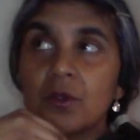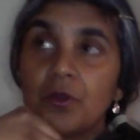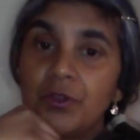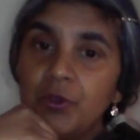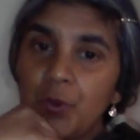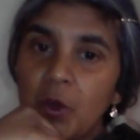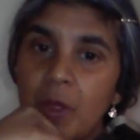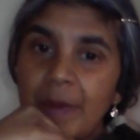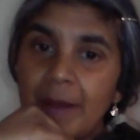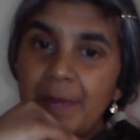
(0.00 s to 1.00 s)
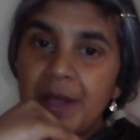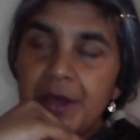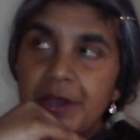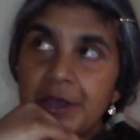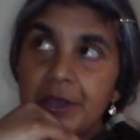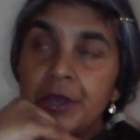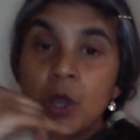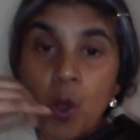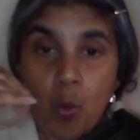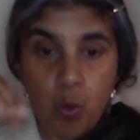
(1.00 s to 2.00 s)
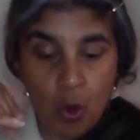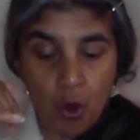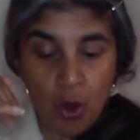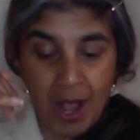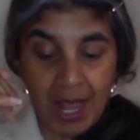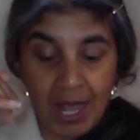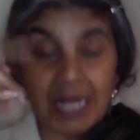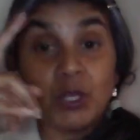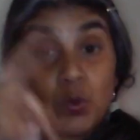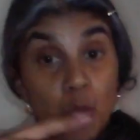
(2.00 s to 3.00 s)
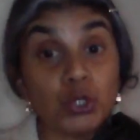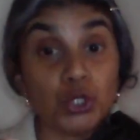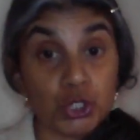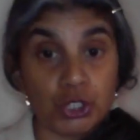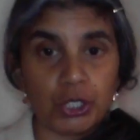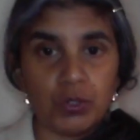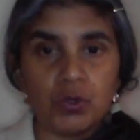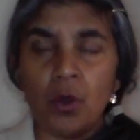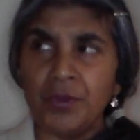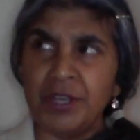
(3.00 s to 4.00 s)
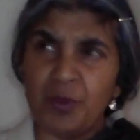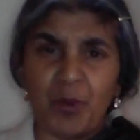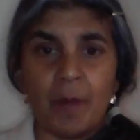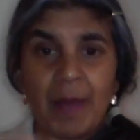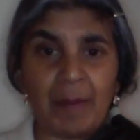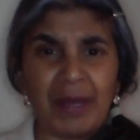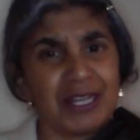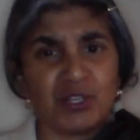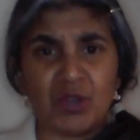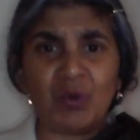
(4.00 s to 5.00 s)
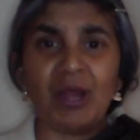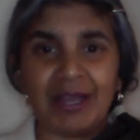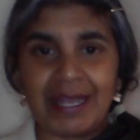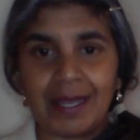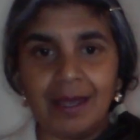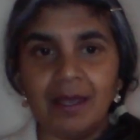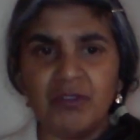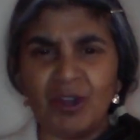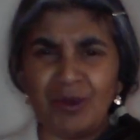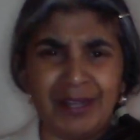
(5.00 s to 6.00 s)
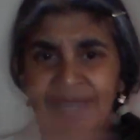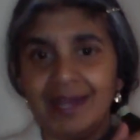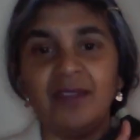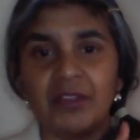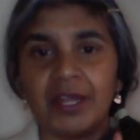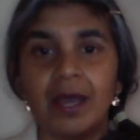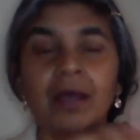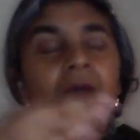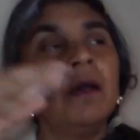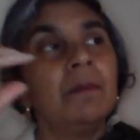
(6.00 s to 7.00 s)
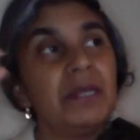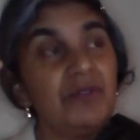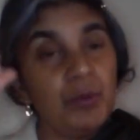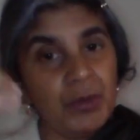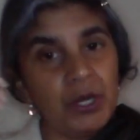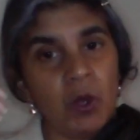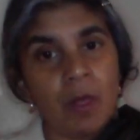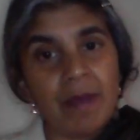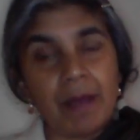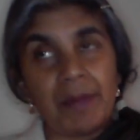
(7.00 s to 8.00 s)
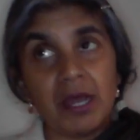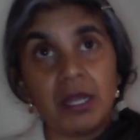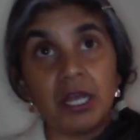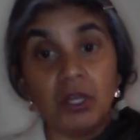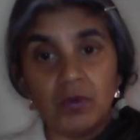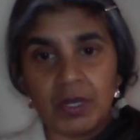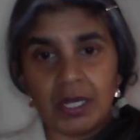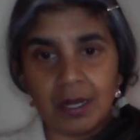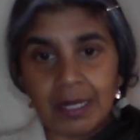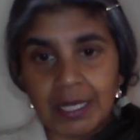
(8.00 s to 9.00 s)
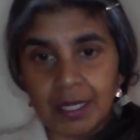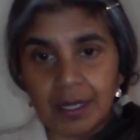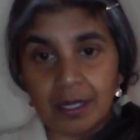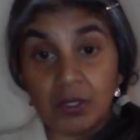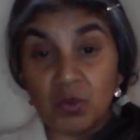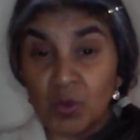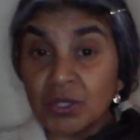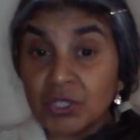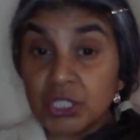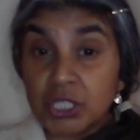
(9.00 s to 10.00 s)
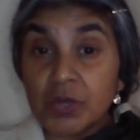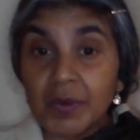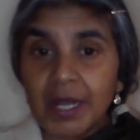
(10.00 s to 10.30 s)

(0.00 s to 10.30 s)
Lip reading: on that you put on the back burner? Not that you put on the back burner because you don't like it. If you don't like it, leave it there. But if you put it on the back burner and you really like it and you want to do